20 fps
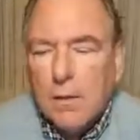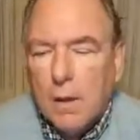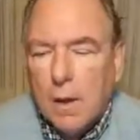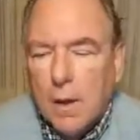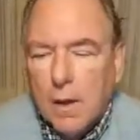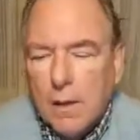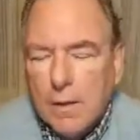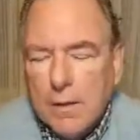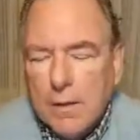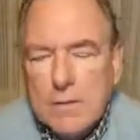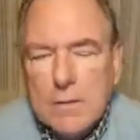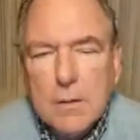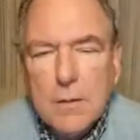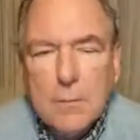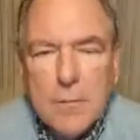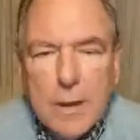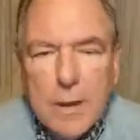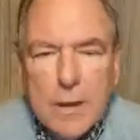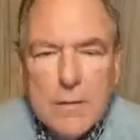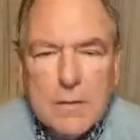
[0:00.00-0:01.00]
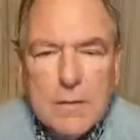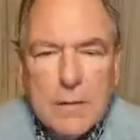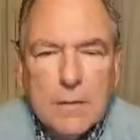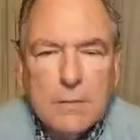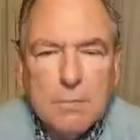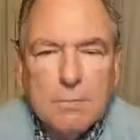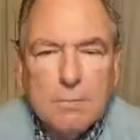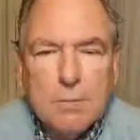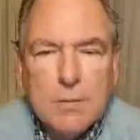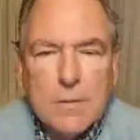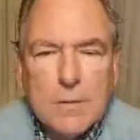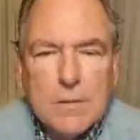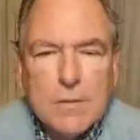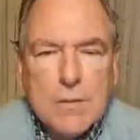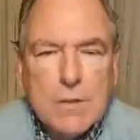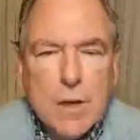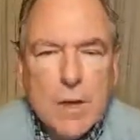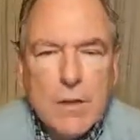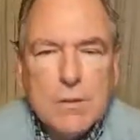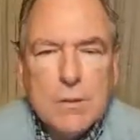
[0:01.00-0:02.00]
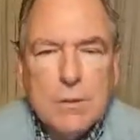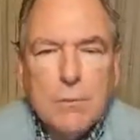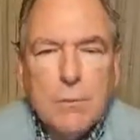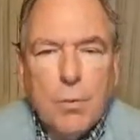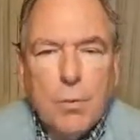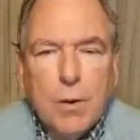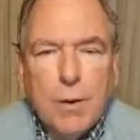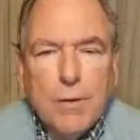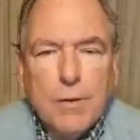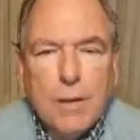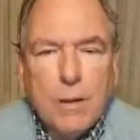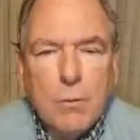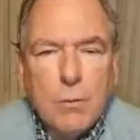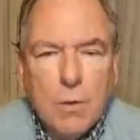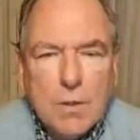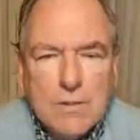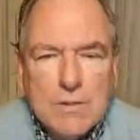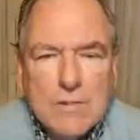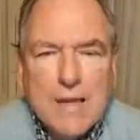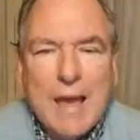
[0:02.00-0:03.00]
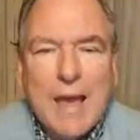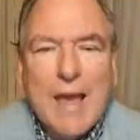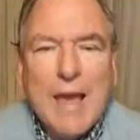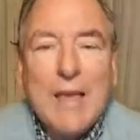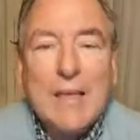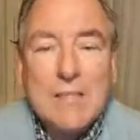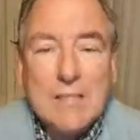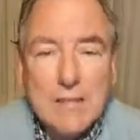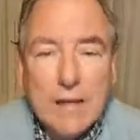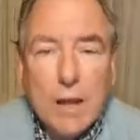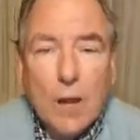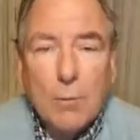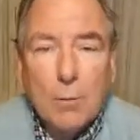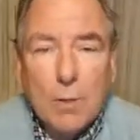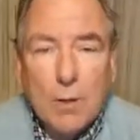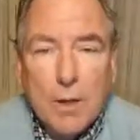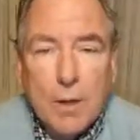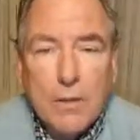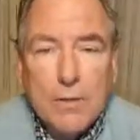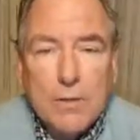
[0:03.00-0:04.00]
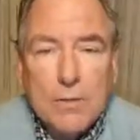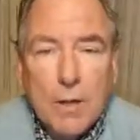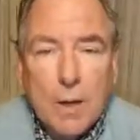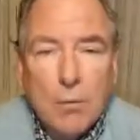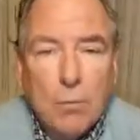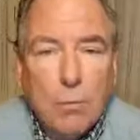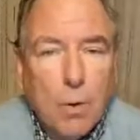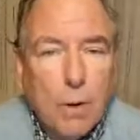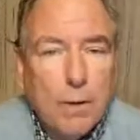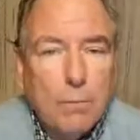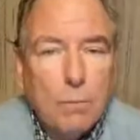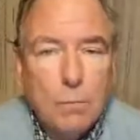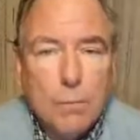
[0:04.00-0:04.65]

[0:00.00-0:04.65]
It's an amazing discussion point. They once asked Albert Einstein, what